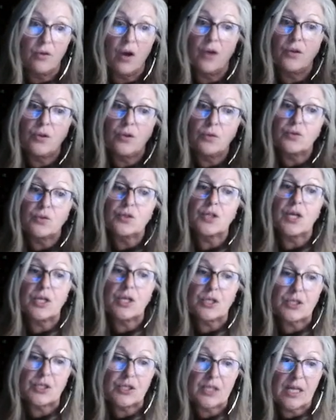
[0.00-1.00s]
you should
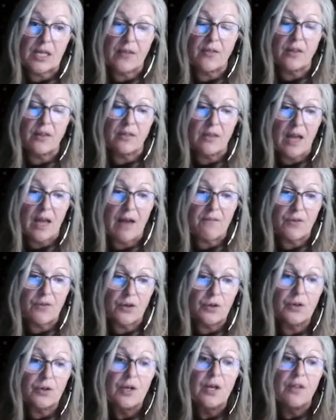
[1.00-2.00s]
understand the
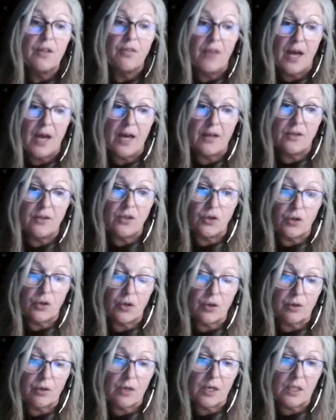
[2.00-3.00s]
level that
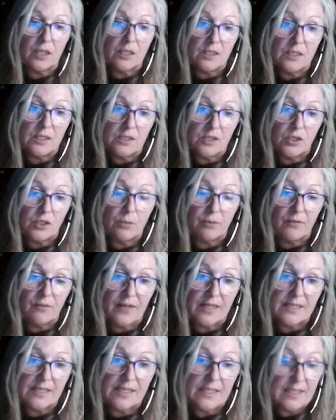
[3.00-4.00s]
your
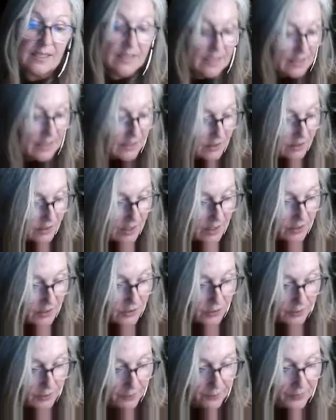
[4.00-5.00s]
supervisees
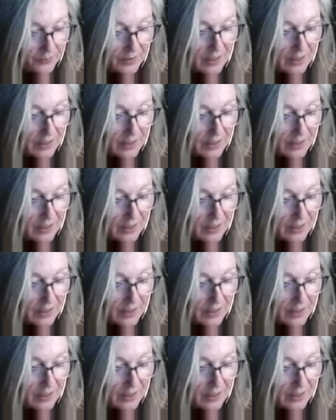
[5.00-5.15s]
under.